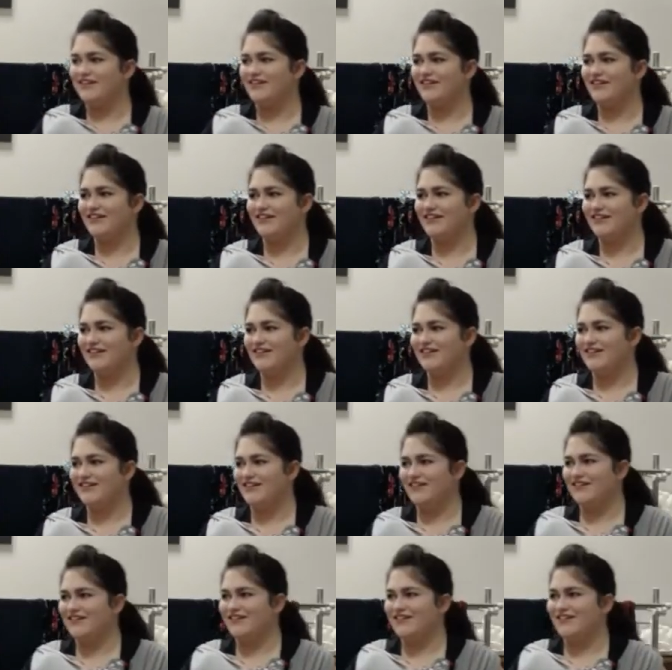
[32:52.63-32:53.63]

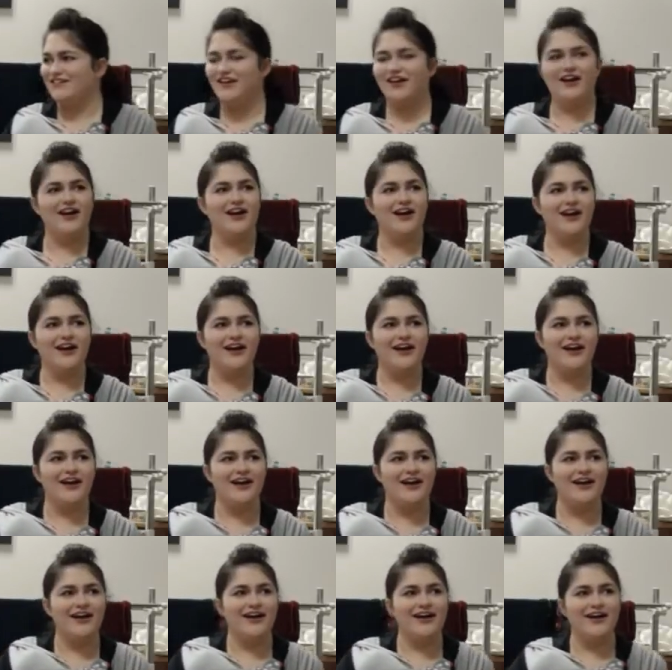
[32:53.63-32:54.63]

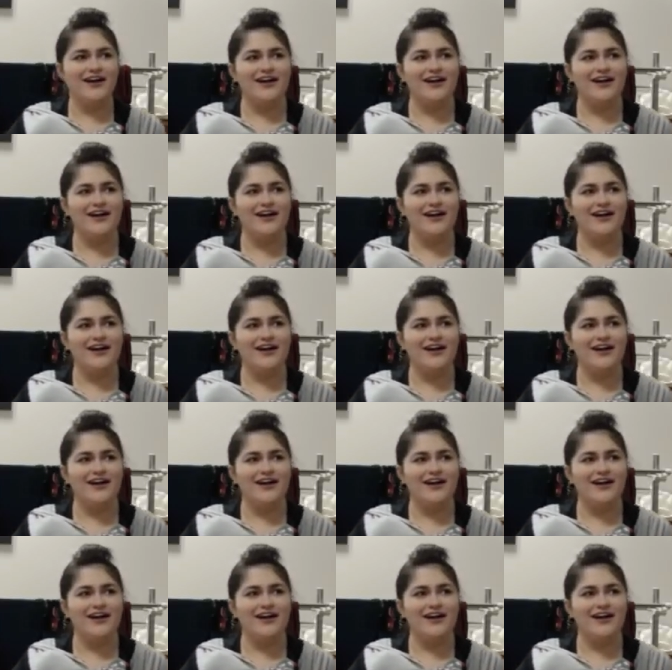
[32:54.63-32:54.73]
Nobody speaks.